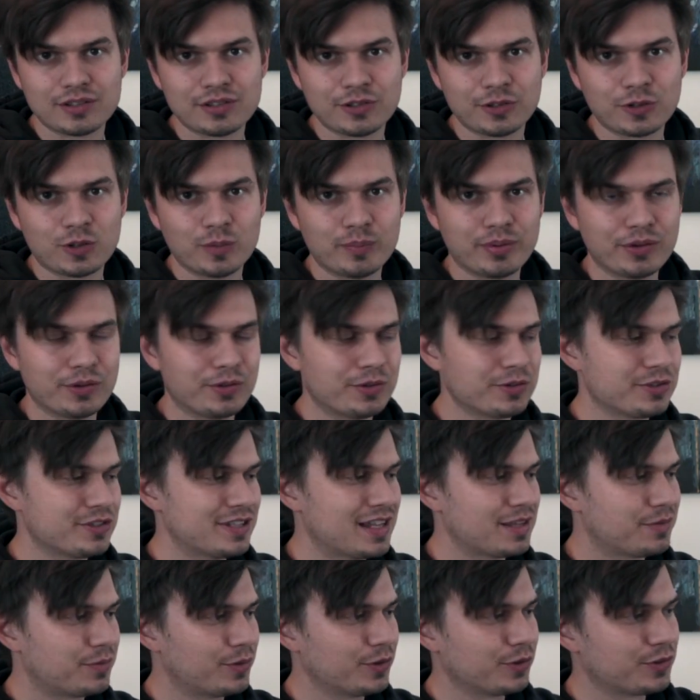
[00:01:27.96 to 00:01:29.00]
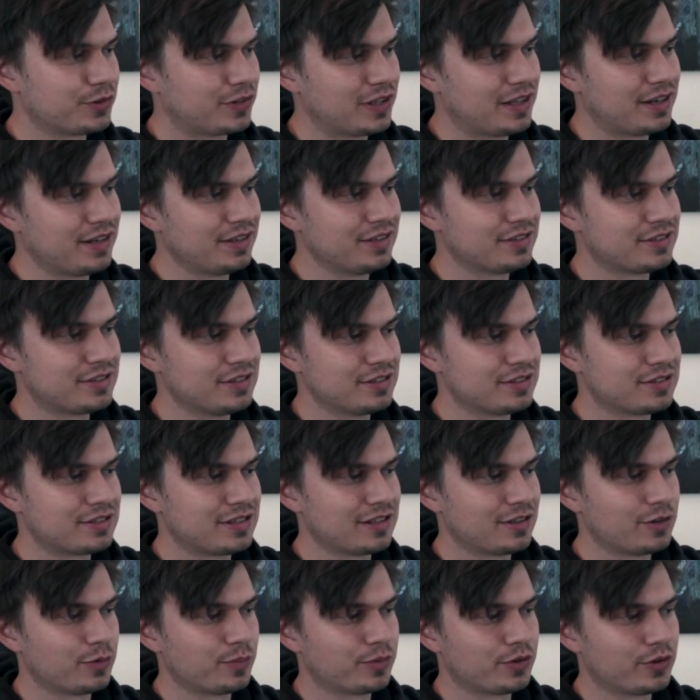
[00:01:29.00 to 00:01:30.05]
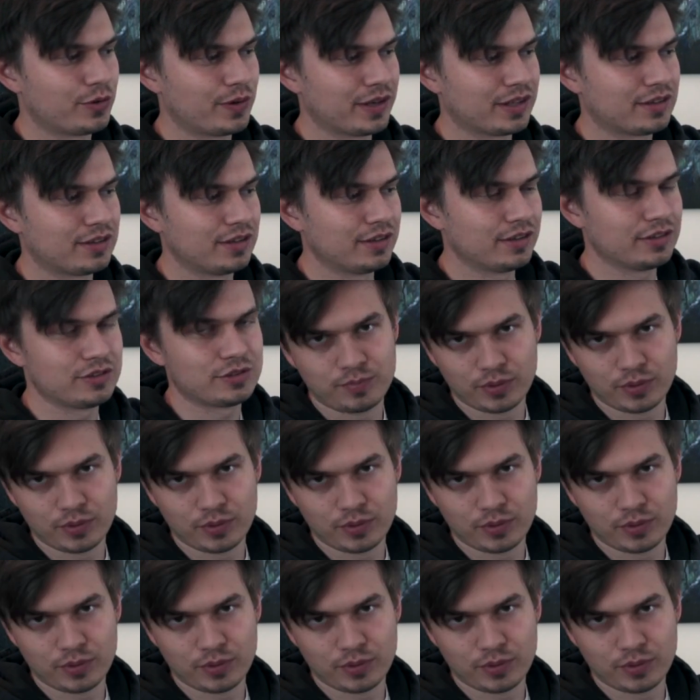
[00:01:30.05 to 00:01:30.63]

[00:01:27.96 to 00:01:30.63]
your computer's network settings is set up correctly,